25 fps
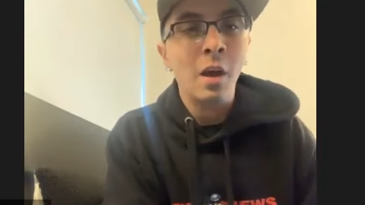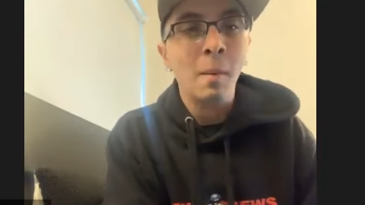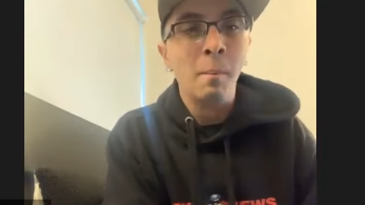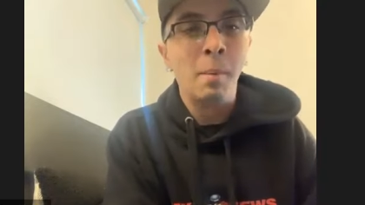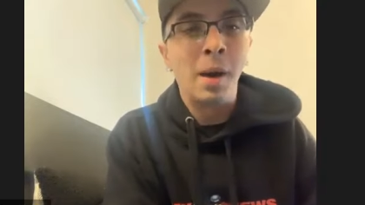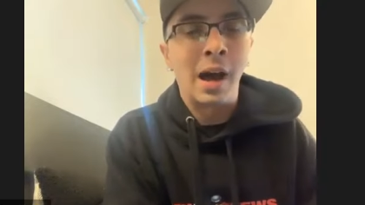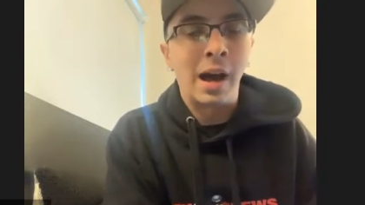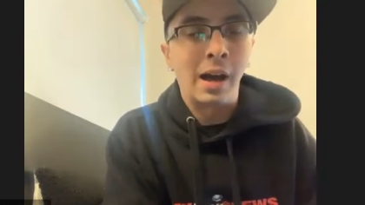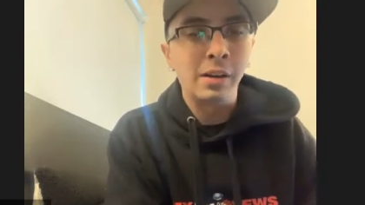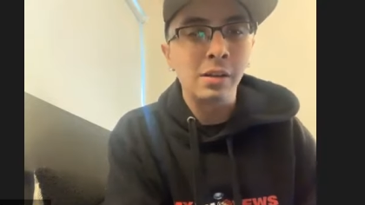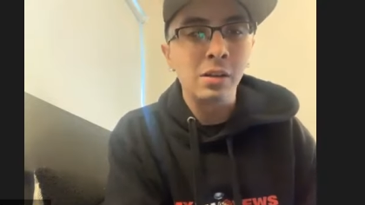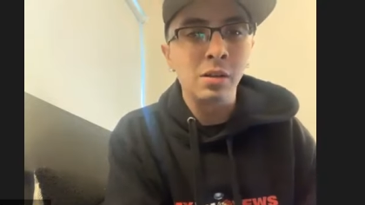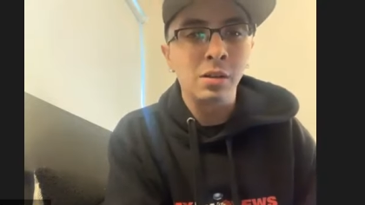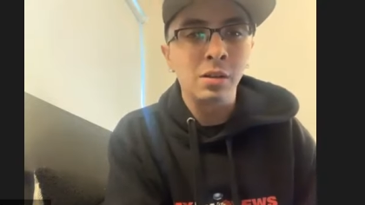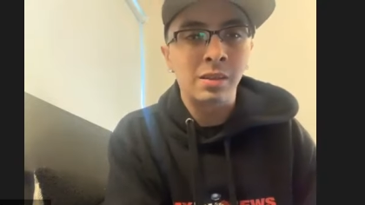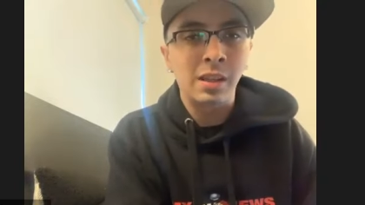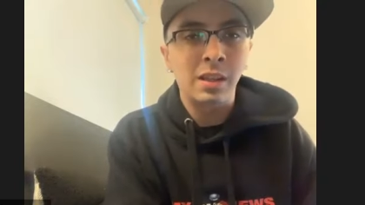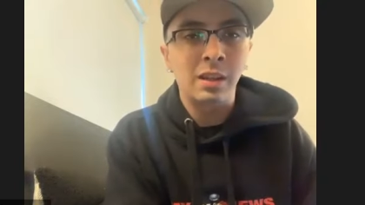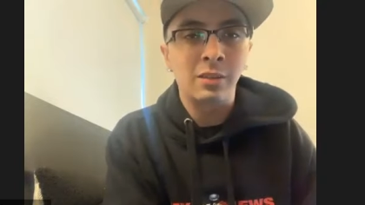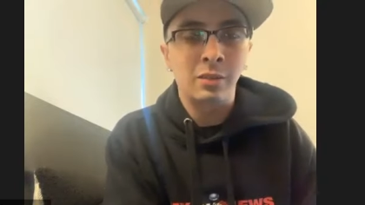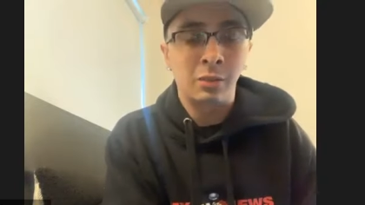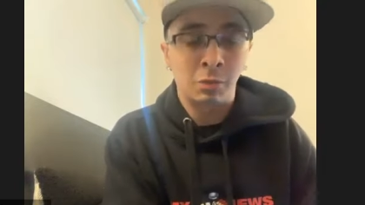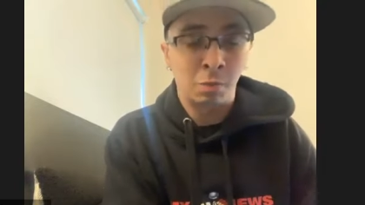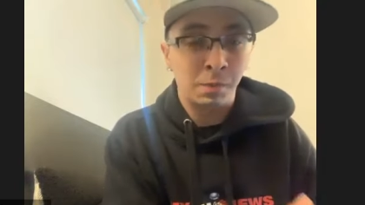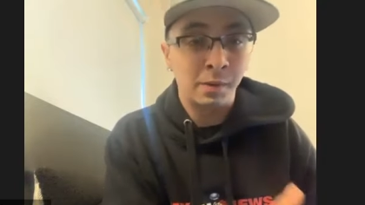But how do you
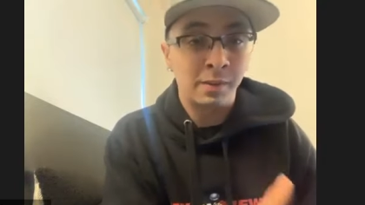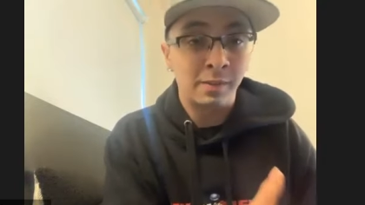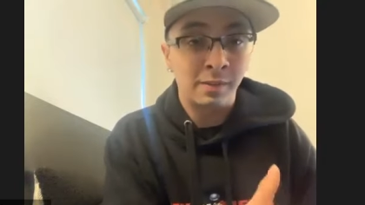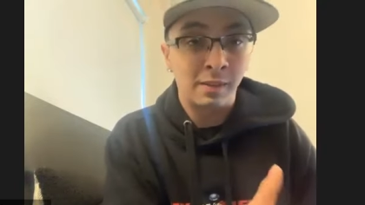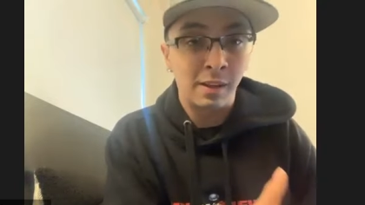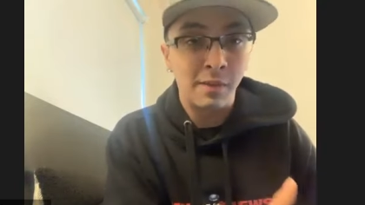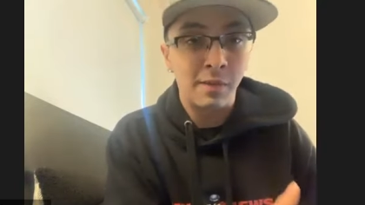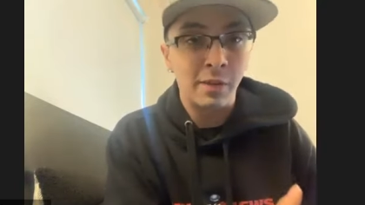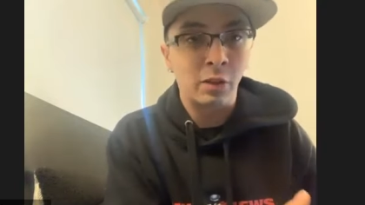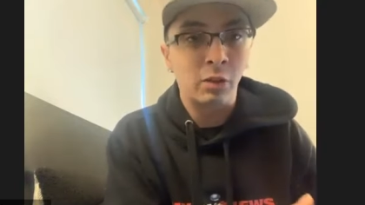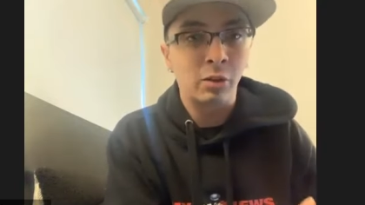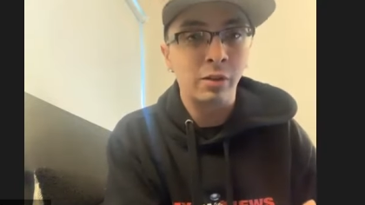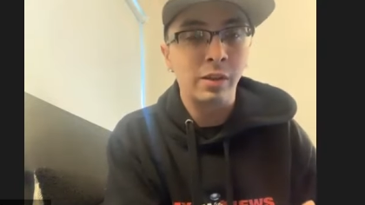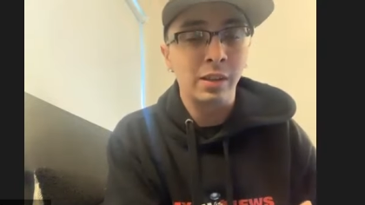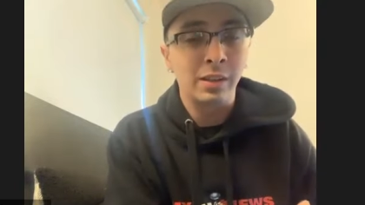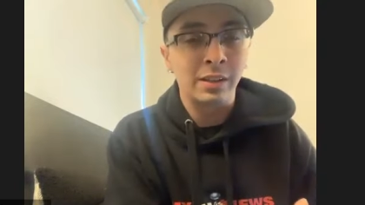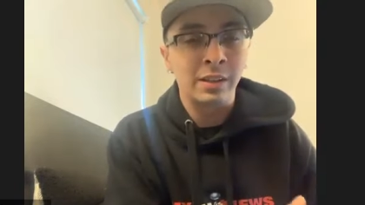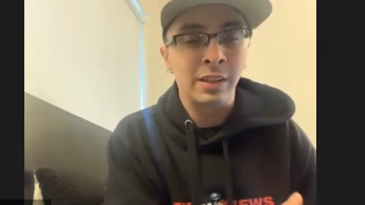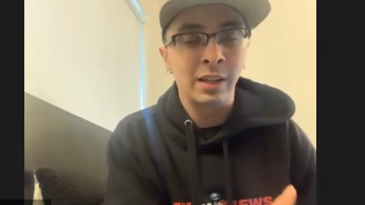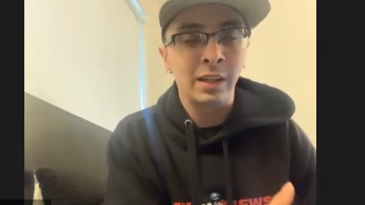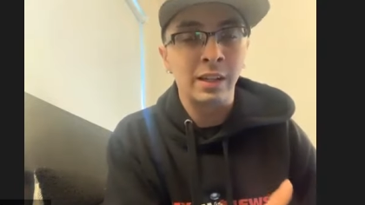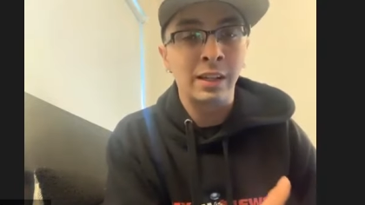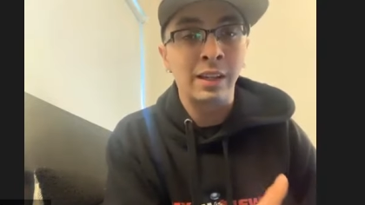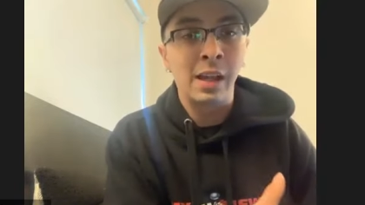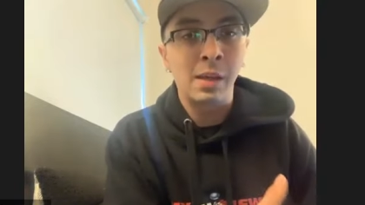think specifically
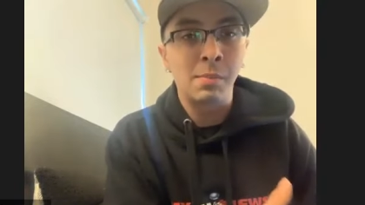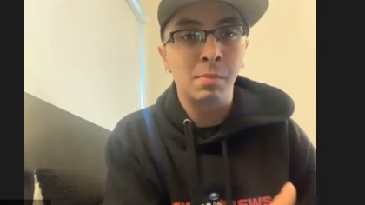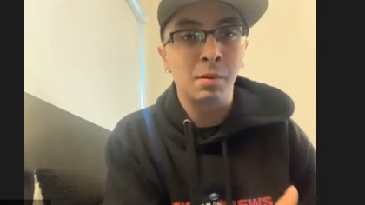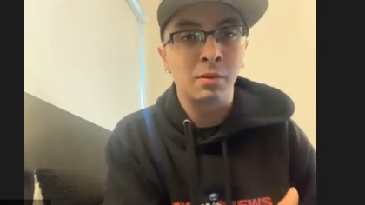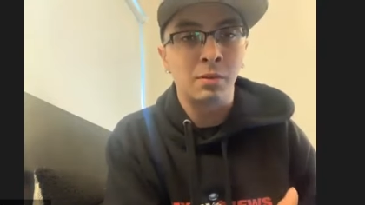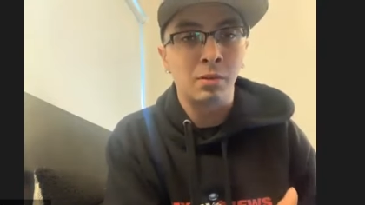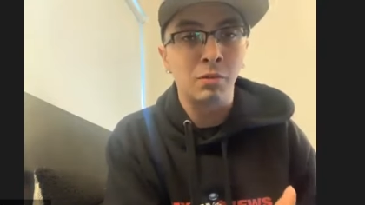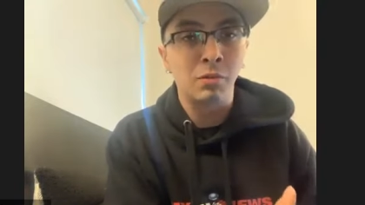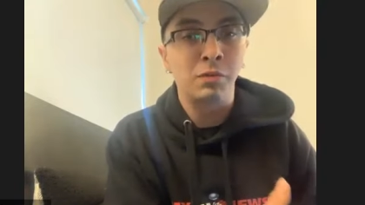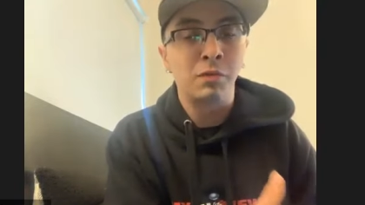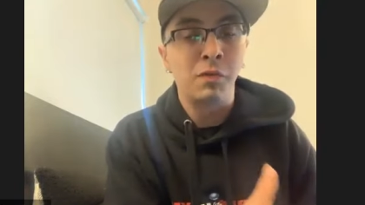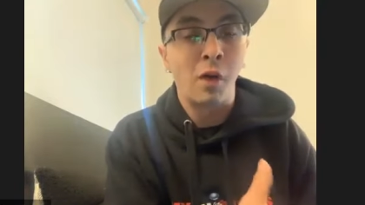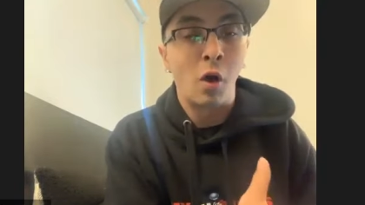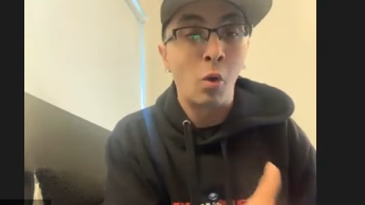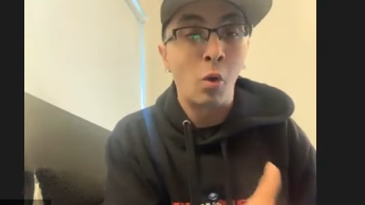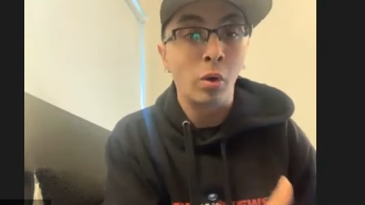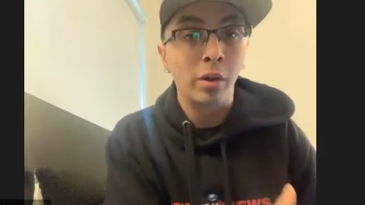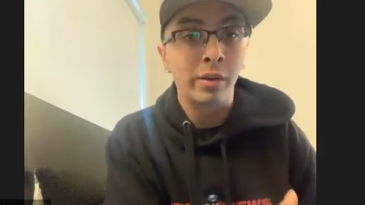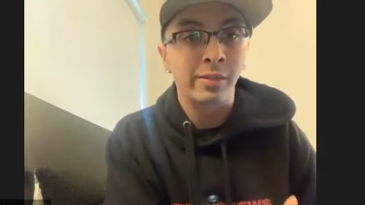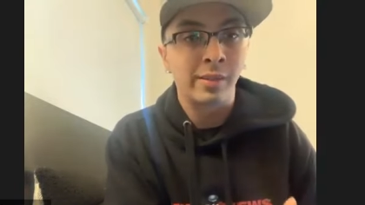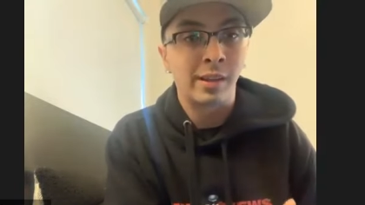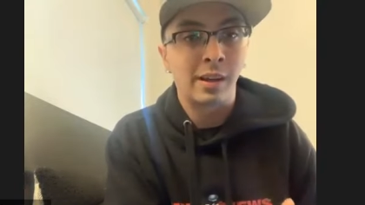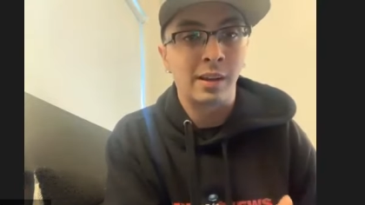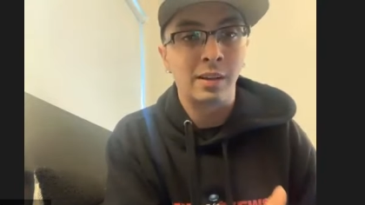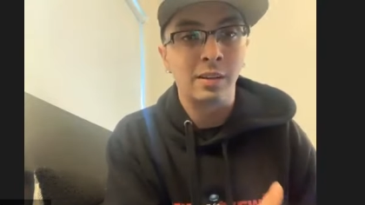getting able to
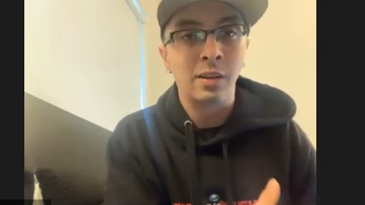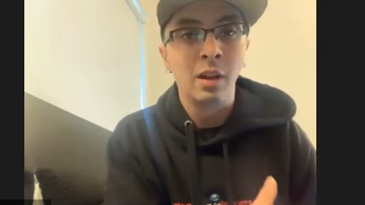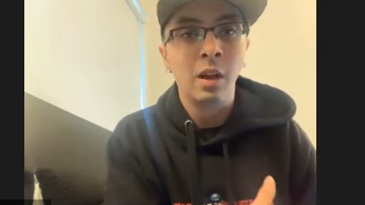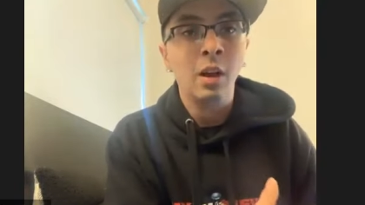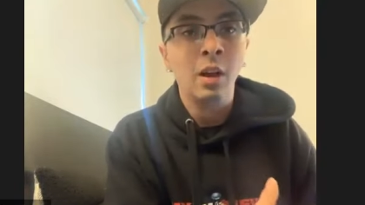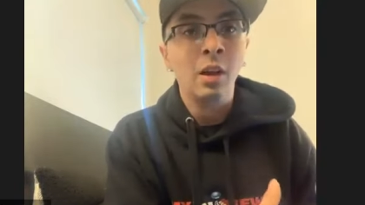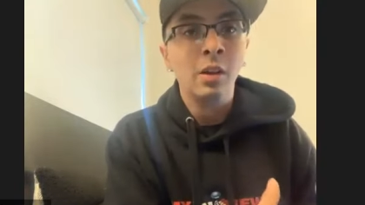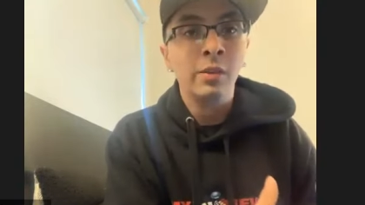focus on